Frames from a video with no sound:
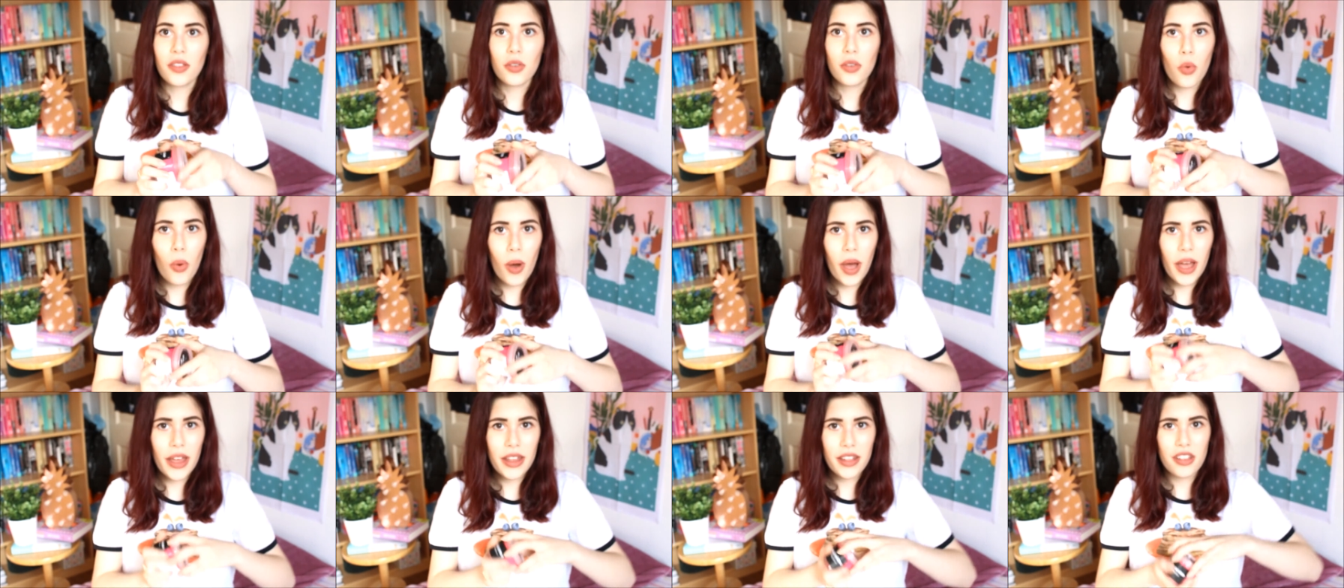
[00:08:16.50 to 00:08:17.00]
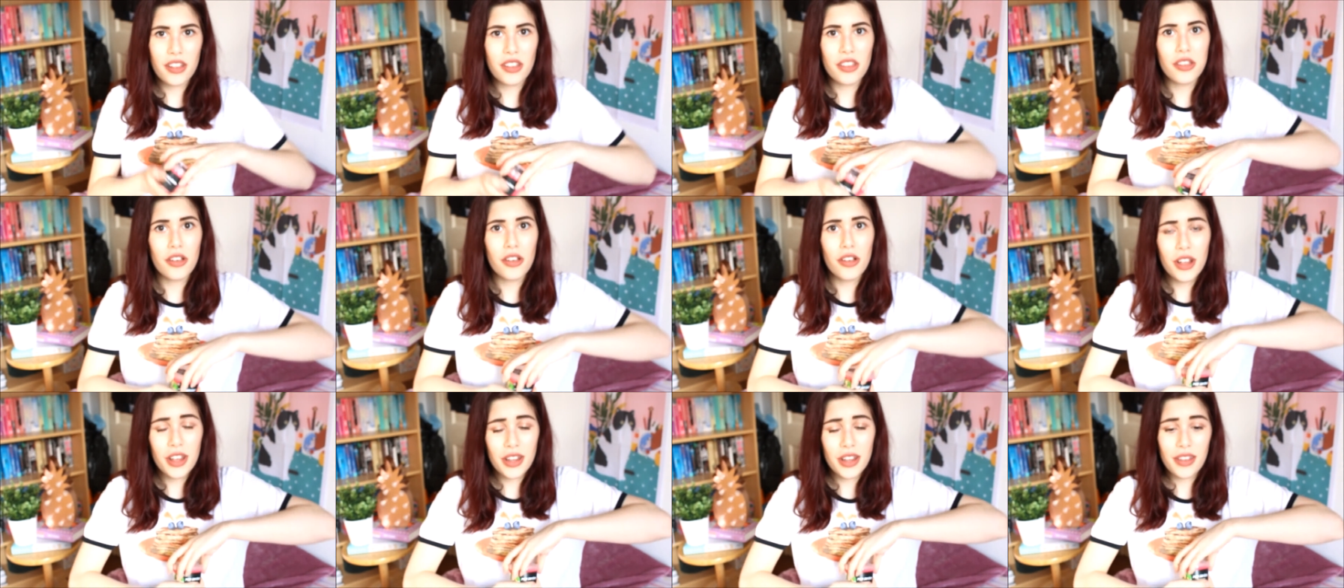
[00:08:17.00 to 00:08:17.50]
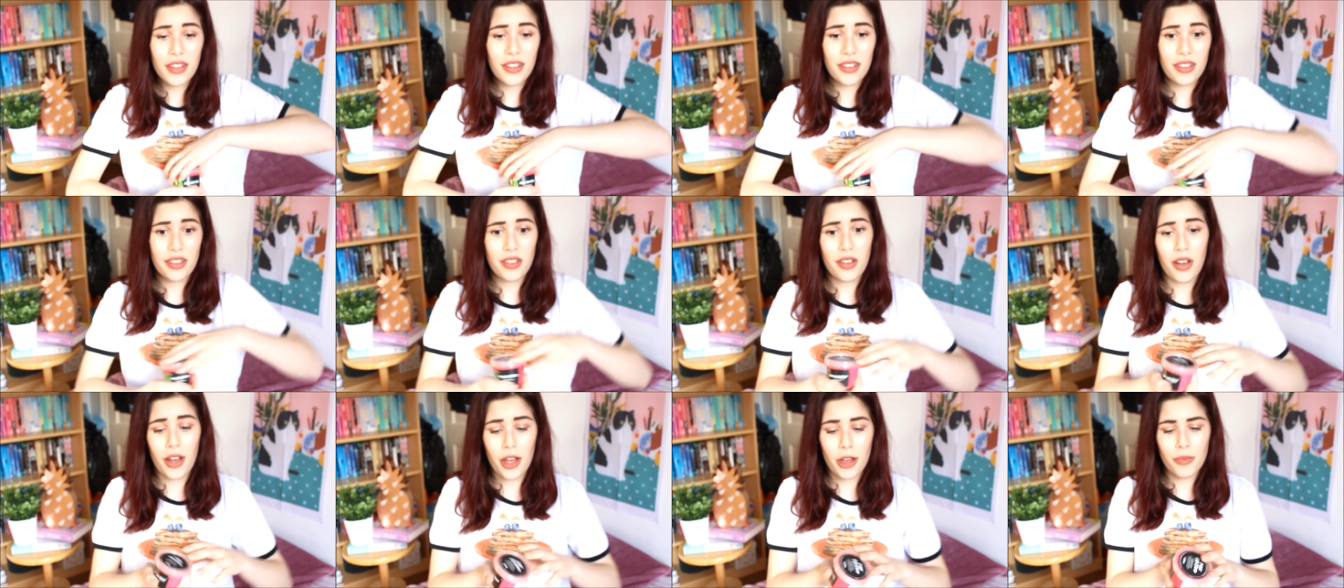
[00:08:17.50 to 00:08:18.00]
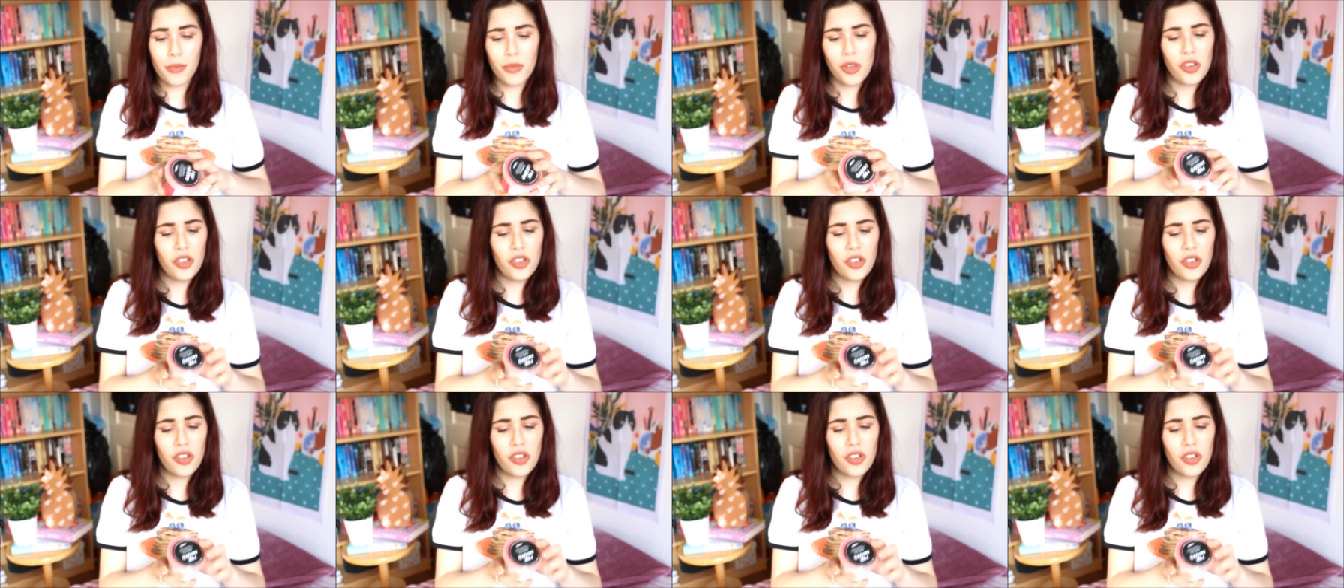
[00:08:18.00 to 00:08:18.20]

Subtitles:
It's quite solid this time.